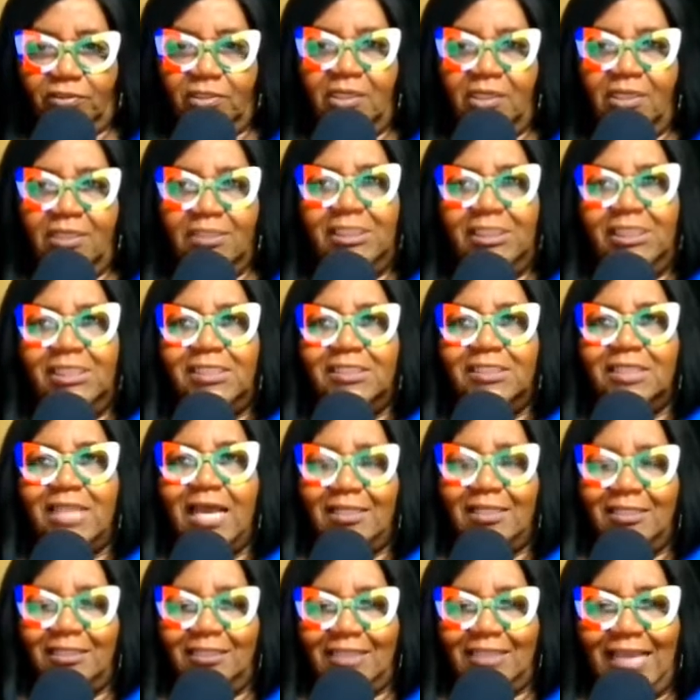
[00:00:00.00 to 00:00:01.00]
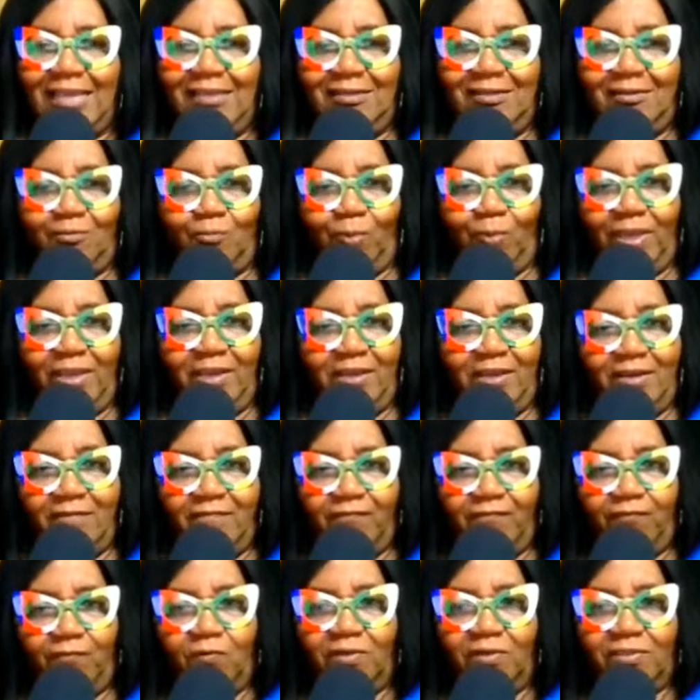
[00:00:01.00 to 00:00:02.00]
She does not like the way her
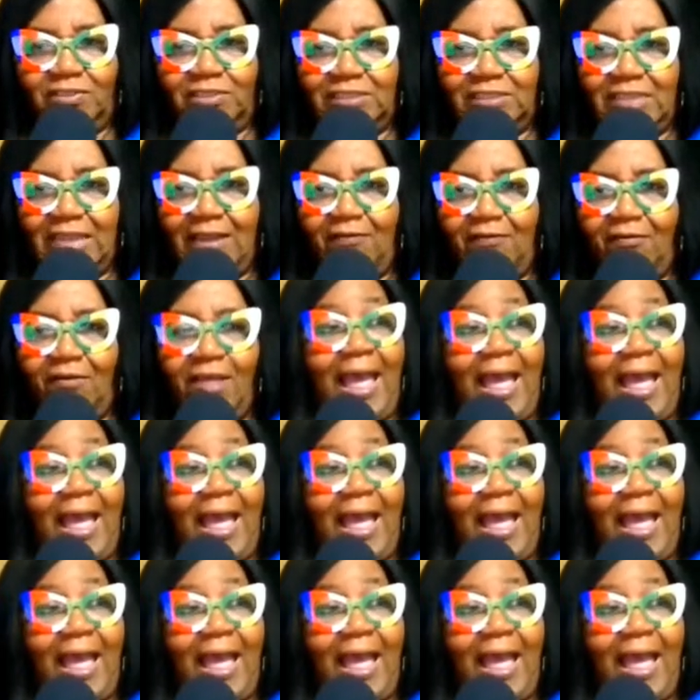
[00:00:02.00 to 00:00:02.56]
voice sounds.